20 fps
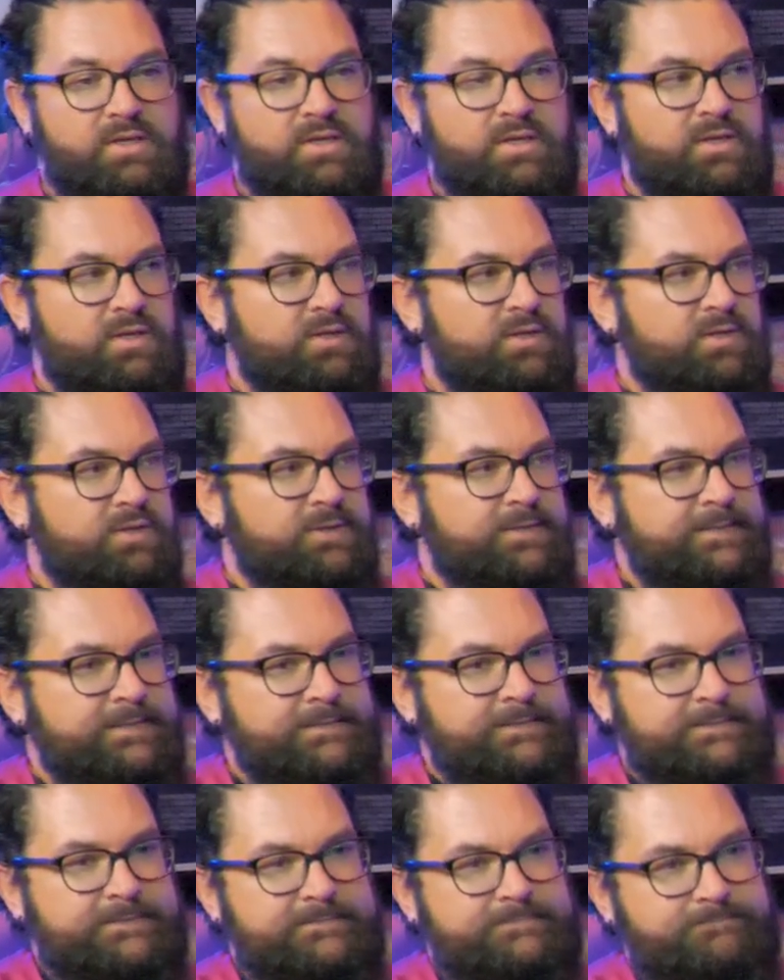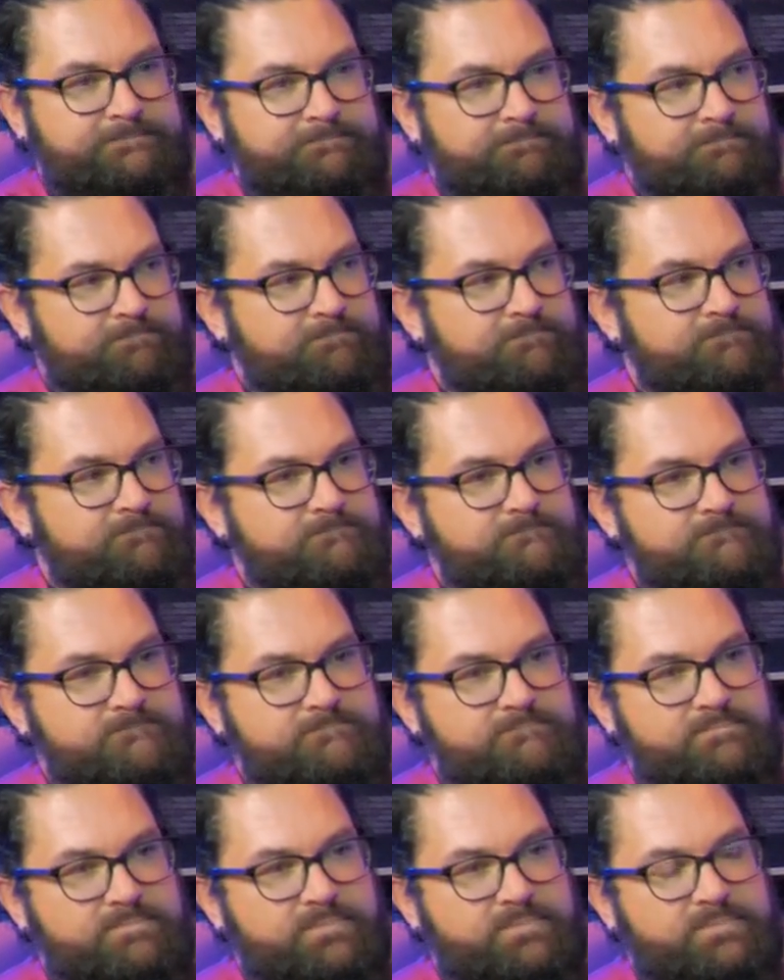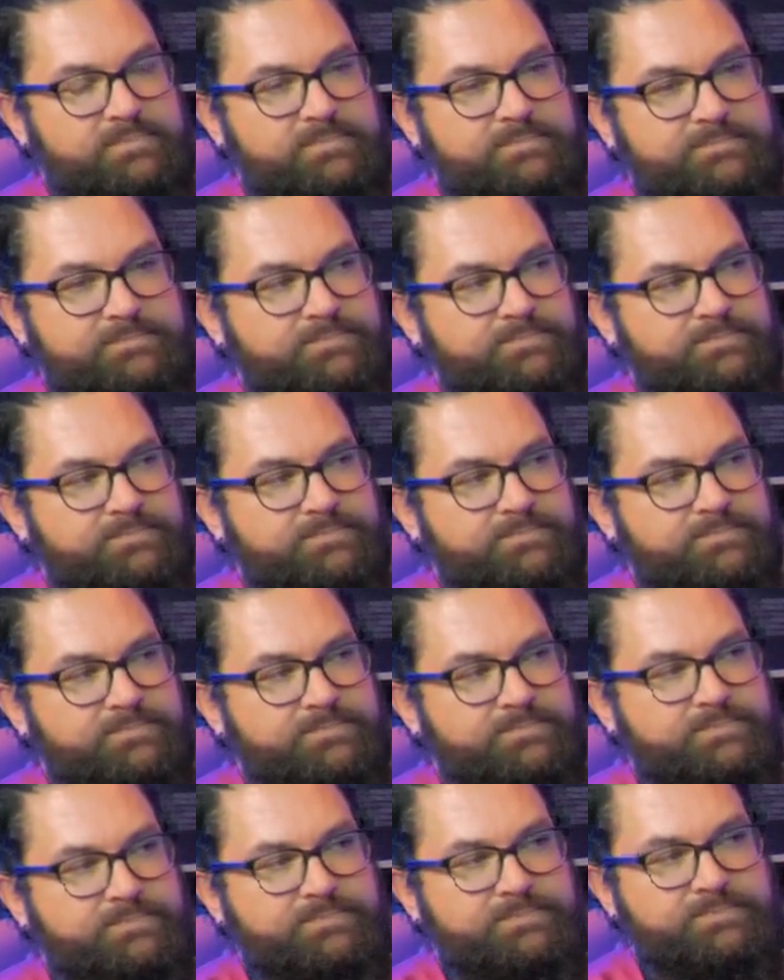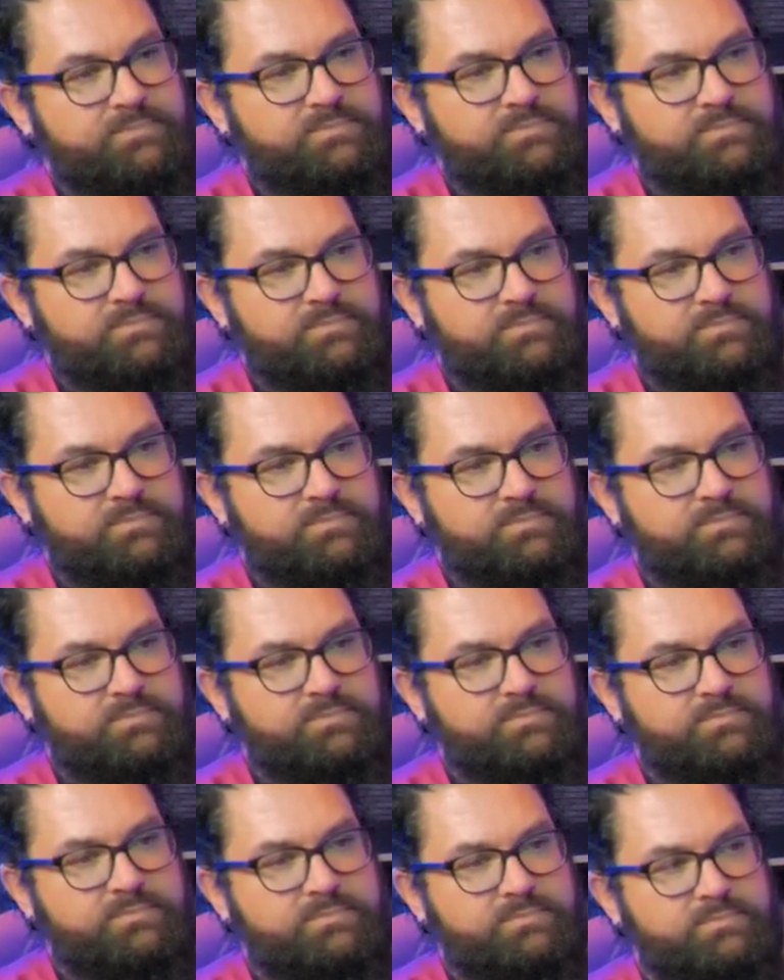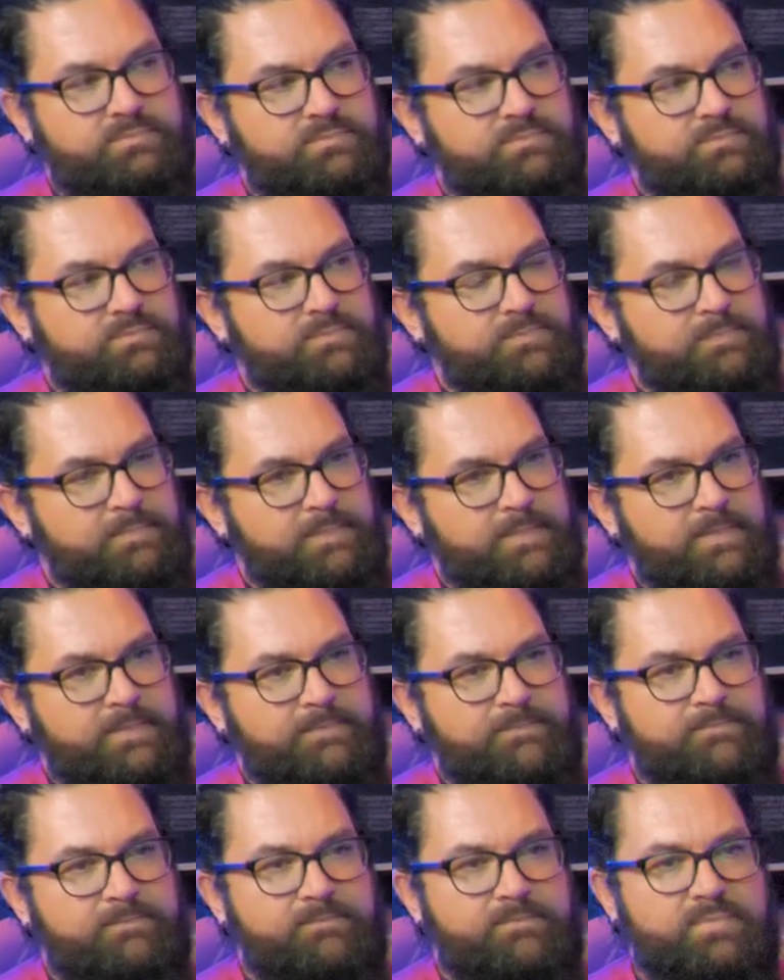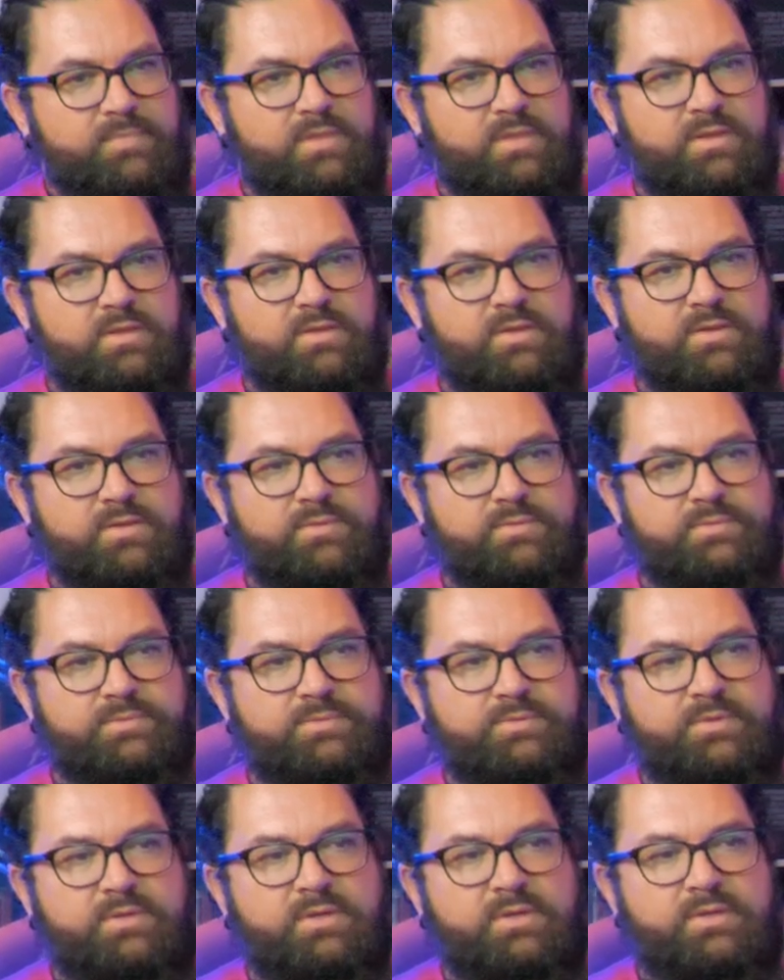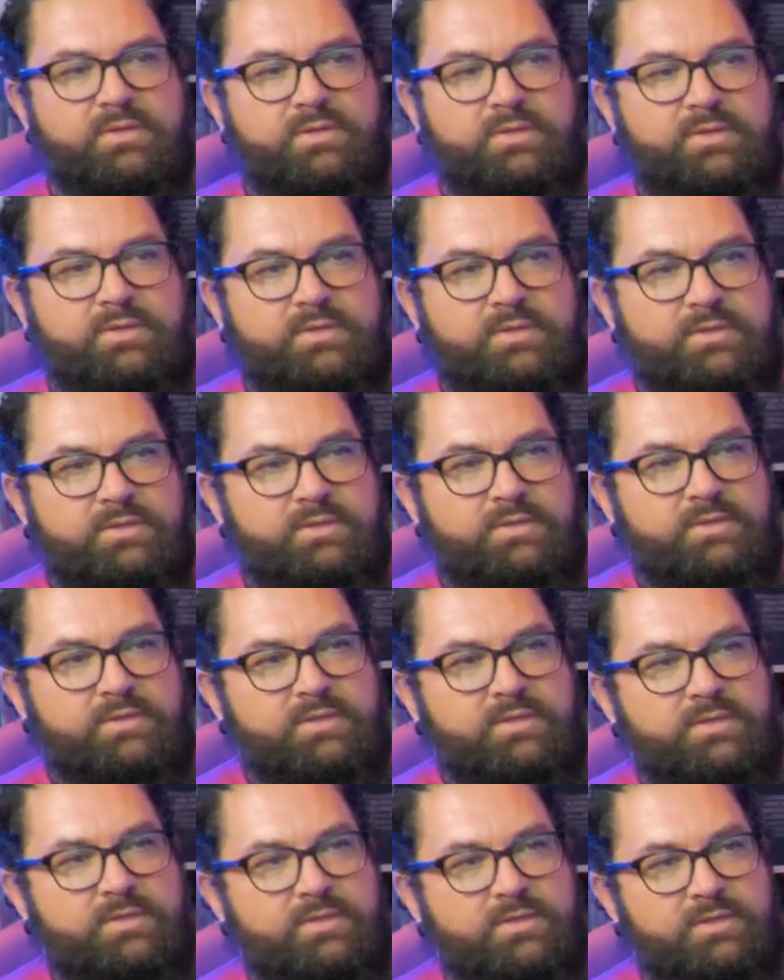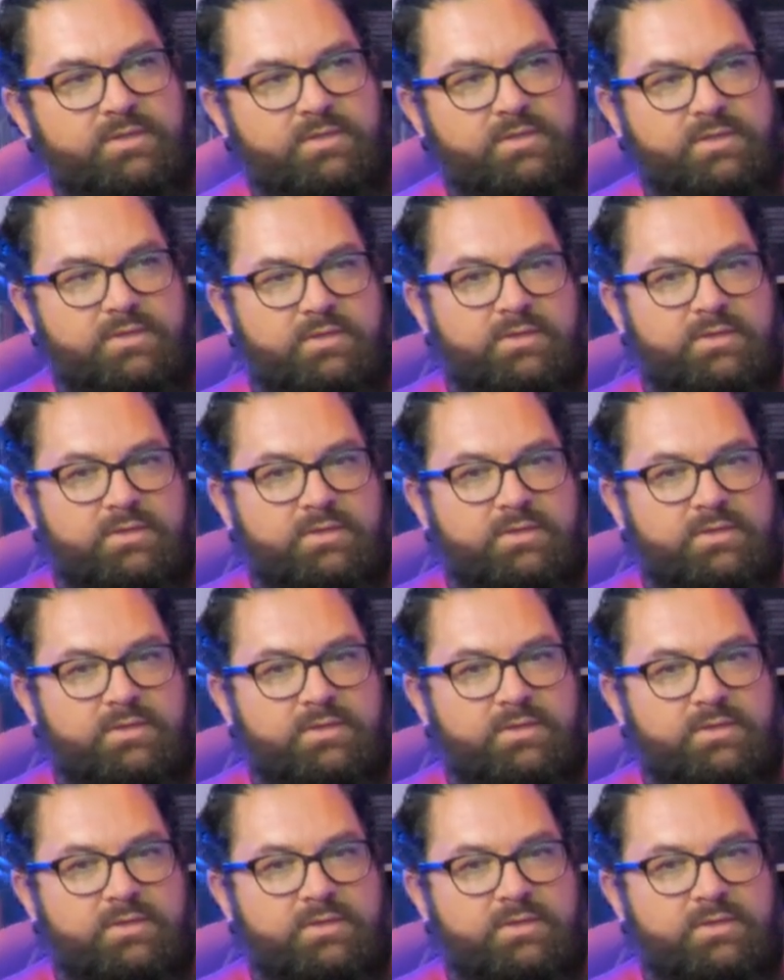No words are spoken by the person on screen.